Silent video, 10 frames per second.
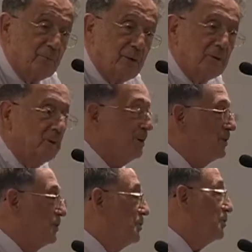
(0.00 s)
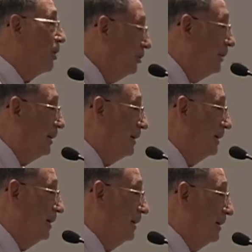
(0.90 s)
But with the Jews
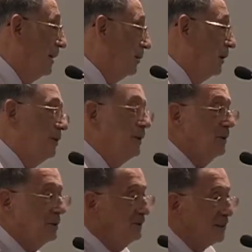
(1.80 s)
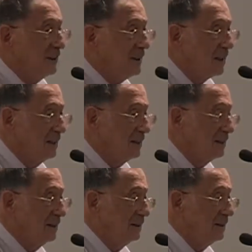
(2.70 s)
only, there will be no defense
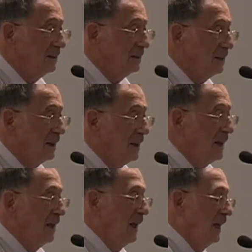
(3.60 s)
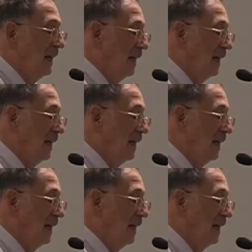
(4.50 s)
either.